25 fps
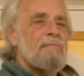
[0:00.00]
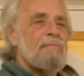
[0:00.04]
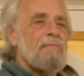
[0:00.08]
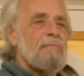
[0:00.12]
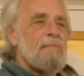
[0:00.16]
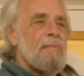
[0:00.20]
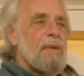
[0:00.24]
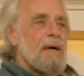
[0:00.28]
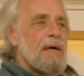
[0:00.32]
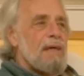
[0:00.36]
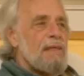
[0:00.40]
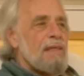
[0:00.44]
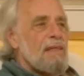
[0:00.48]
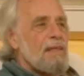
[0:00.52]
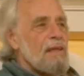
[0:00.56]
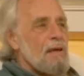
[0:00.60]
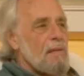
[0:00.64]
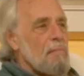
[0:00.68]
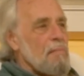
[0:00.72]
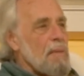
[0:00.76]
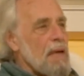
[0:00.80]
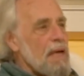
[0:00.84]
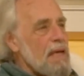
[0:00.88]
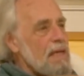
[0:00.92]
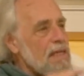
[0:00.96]
But the
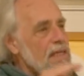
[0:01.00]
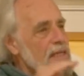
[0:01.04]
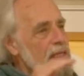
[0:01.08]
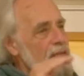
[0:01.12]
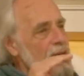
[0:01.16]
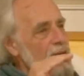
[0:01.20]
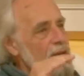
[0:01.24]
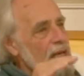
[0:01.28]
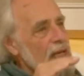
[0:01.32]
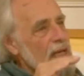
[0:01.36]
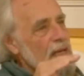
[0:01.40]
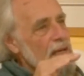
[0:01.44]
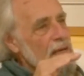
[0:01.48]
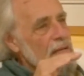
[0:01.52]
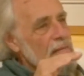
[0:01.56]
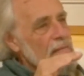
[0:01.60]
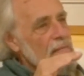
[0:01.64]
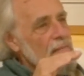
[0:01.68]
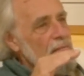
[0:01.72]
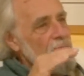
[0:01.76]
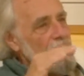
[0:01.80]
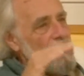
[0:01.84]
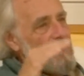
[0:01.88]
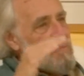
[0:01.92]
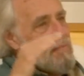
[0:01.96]
basic
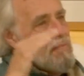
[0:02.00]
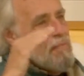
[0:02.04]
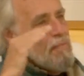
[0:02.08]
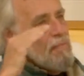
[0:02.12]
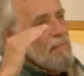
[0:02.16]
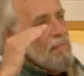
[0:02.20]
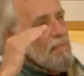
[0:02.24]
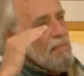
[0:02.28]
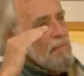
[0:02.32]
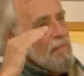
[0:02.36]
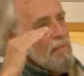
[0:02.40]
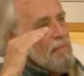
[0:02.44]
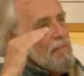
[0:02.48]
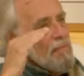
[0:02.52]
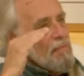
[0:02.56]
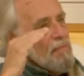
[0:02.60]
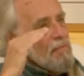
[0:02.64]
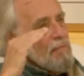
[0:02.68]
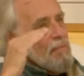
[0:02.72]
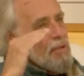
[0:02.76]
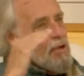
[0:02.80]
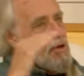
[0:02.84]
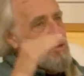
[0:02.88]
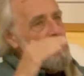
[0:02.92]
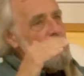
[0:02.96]

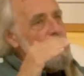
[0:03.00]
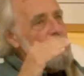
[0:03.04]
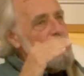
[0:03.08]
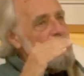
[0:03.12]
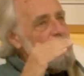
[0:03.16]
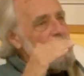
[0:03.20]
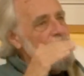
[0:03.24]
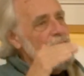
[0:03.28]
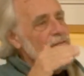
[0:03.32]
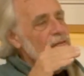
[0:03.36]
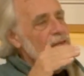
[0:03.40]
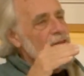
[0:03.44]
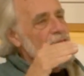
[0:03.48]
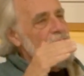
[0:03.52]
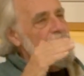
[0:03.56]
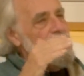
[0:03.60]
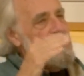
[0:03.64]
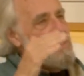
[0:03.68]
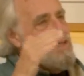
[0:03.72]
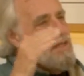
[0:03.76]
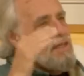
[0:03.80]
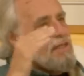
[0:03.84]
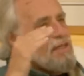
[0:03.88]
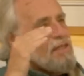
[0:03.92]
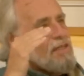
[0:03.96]
purpose of this
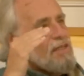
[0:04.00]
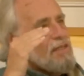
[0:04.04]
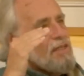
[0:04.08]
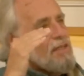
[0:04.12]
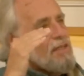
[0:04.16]
is